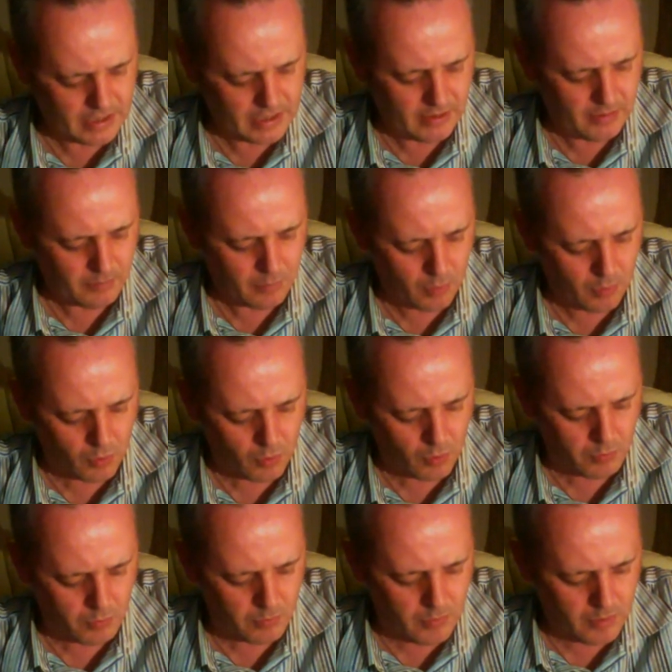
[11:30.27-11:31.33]

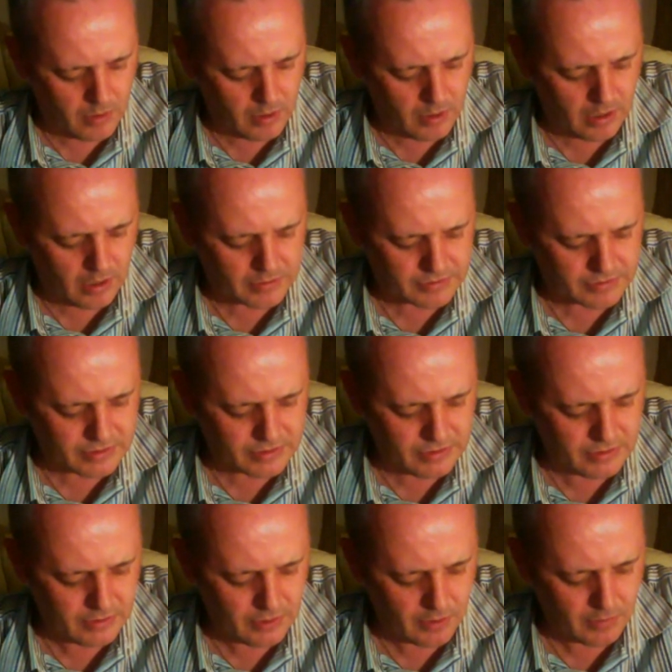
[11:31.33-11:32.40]
morn, and,
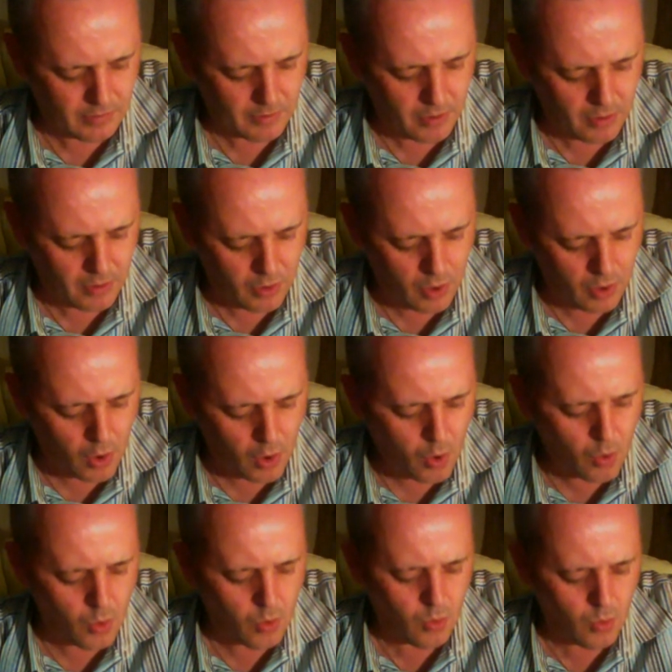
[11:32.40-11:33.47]
comma,
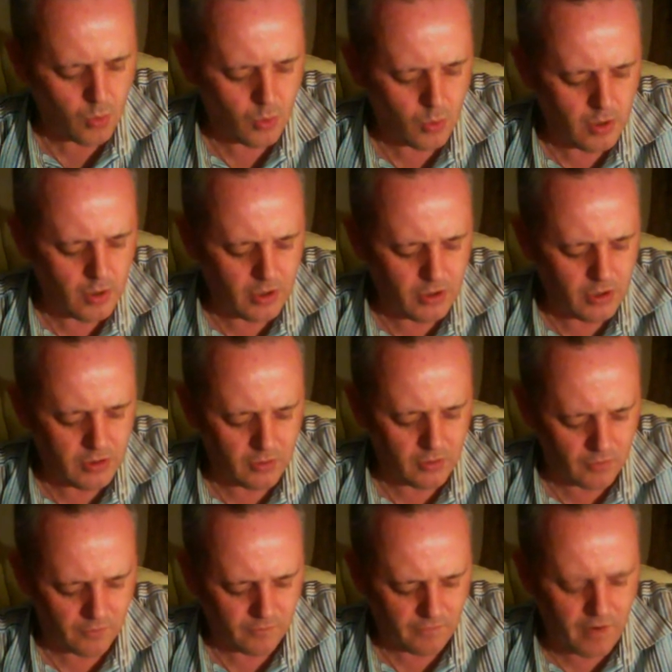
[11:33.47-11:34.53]
oh,
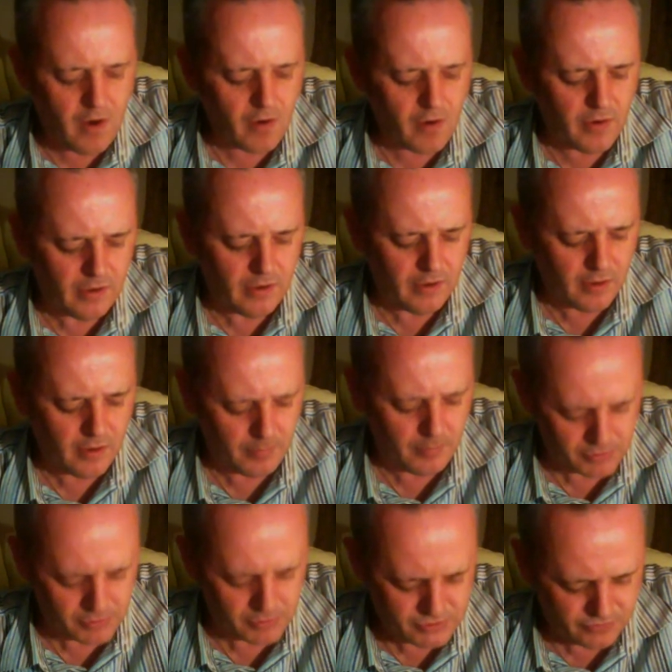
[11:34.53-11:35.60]
your vine,
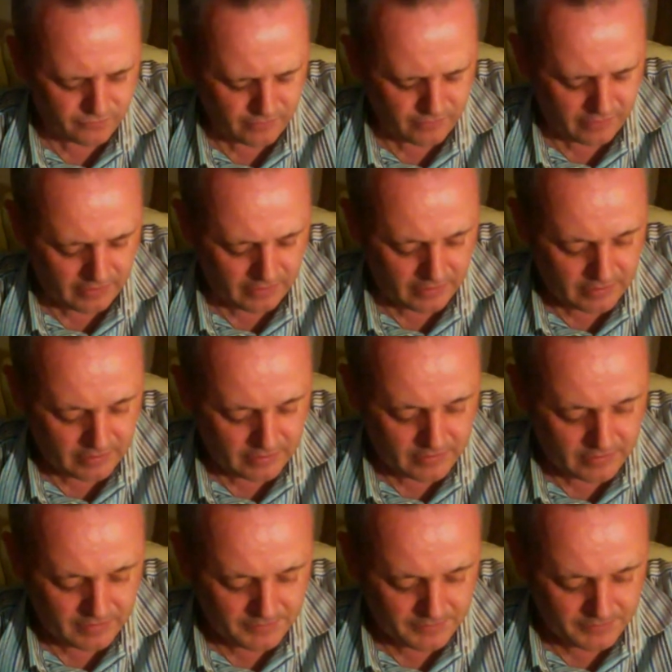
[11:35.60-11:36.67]
apostrophe.
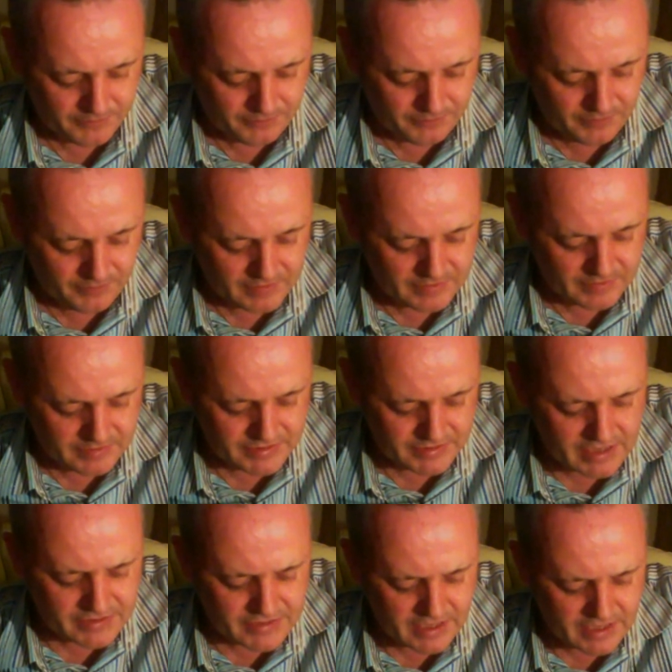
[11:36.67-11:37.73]

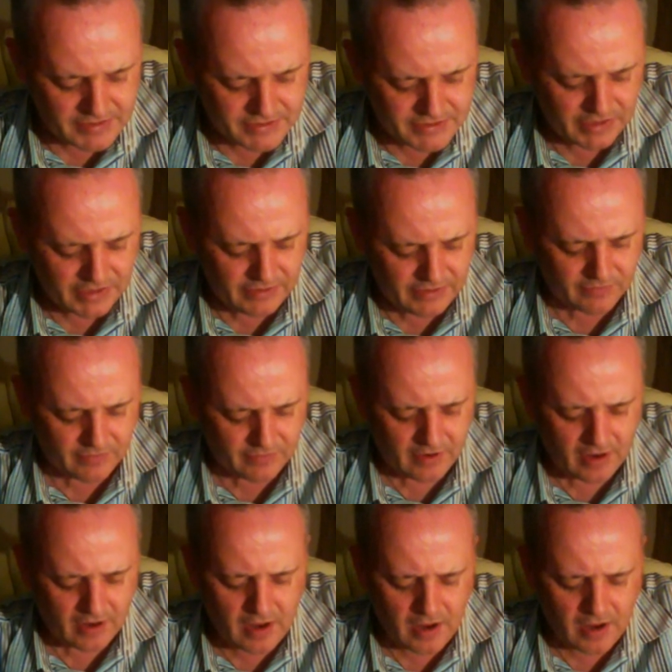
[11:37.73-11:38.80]
Sunday's even,
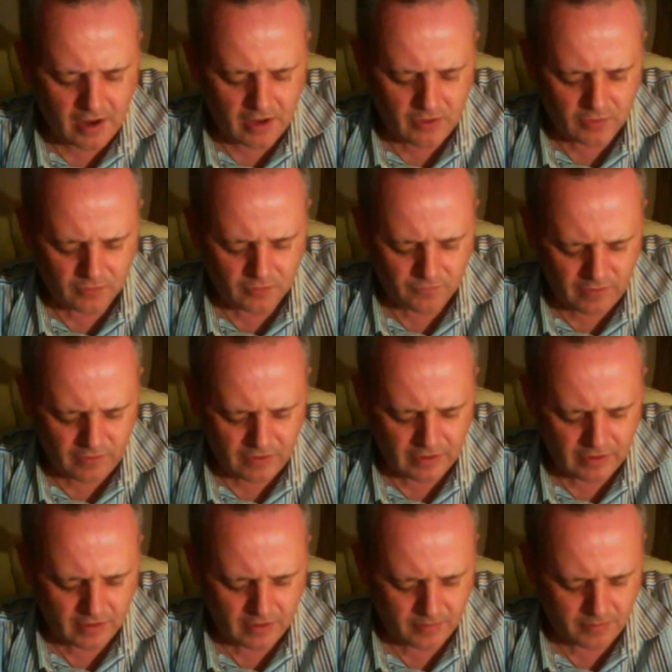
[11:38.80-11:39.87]
your
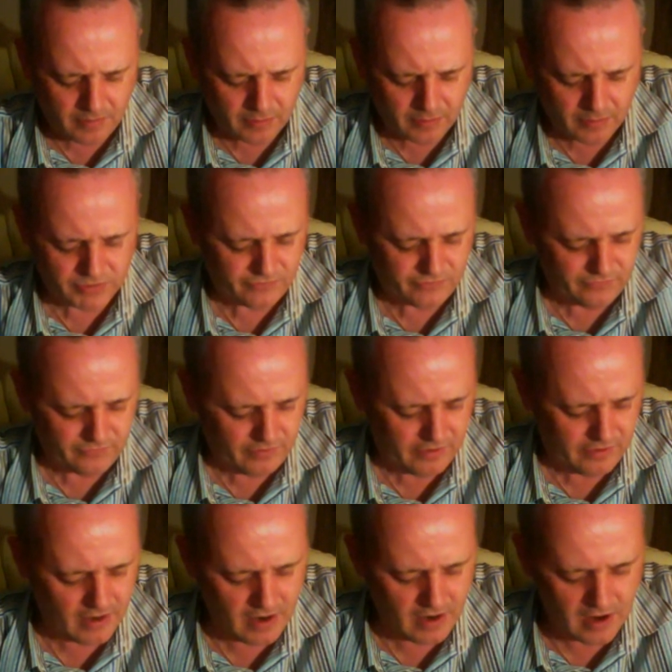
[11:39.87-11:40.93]
vinegar, apostrophe.
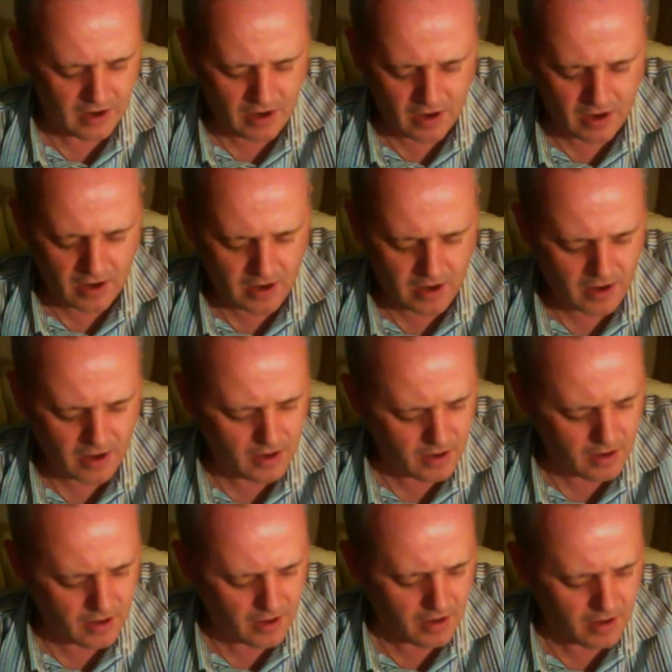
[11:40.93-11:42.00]
Ha, ha, ha,
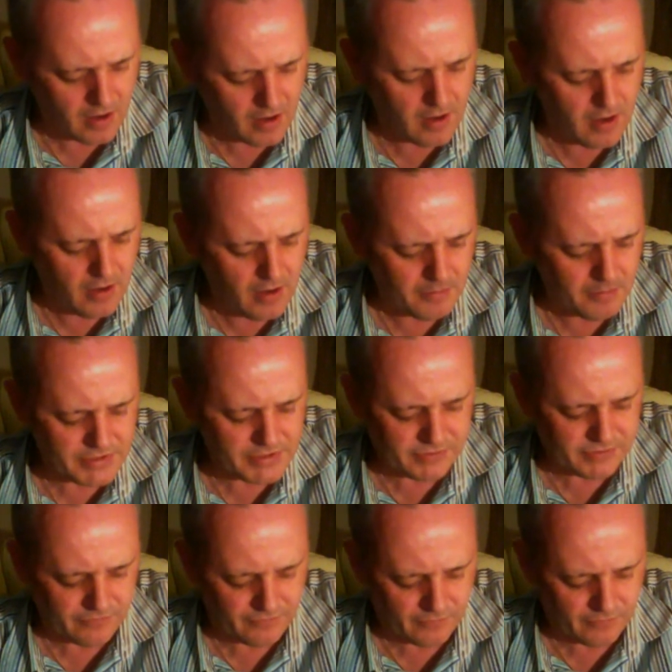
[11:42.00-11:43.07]
ha,
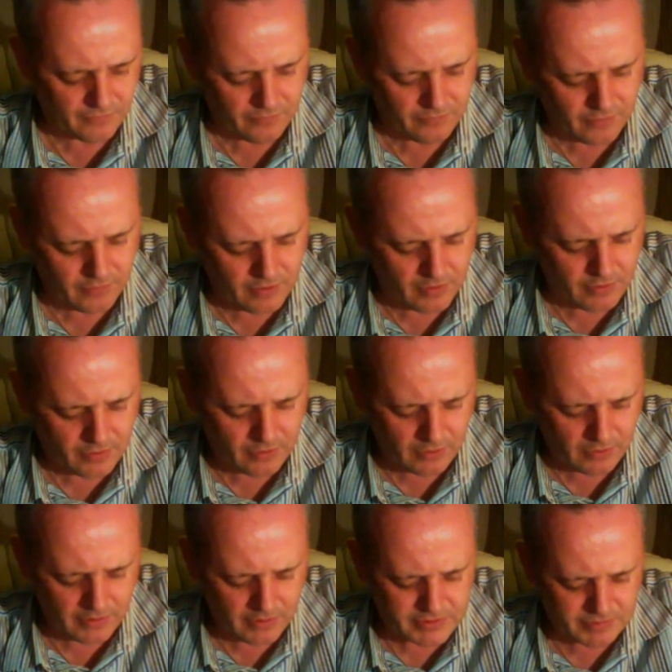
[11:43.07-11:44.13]
Mr. Fun. You're
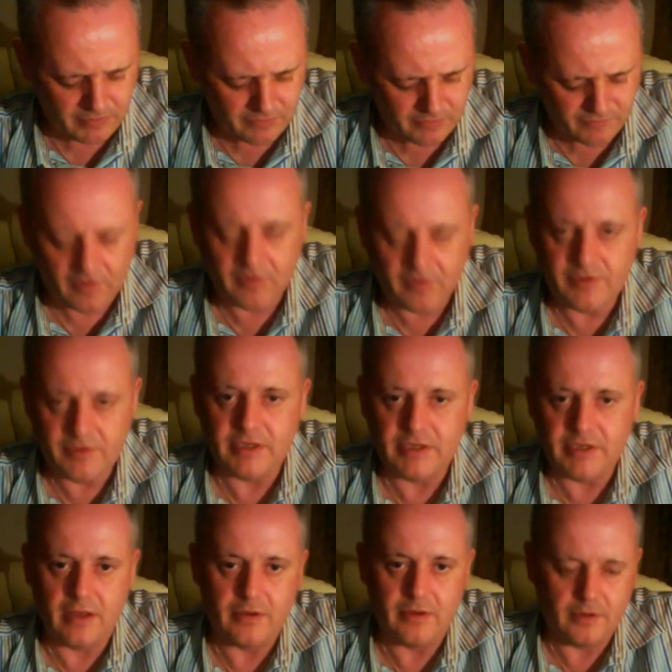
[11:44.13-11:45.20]
going to be fined
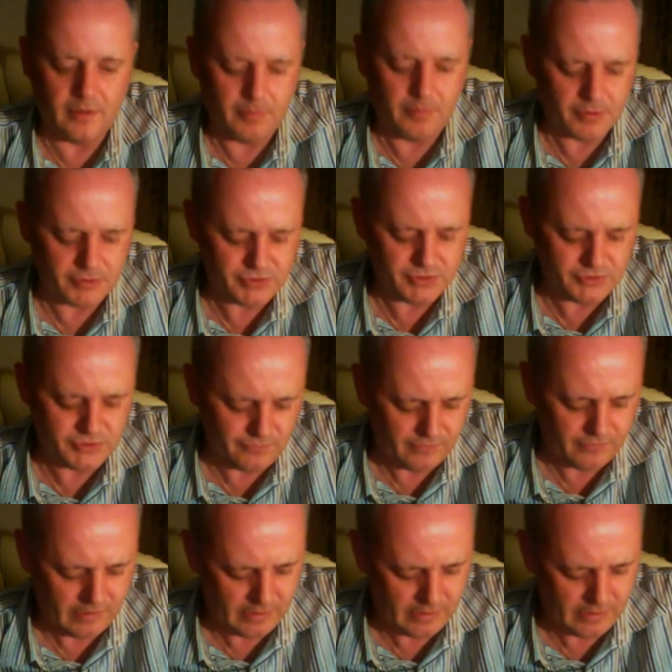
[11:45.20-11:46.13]
again, apostrophe.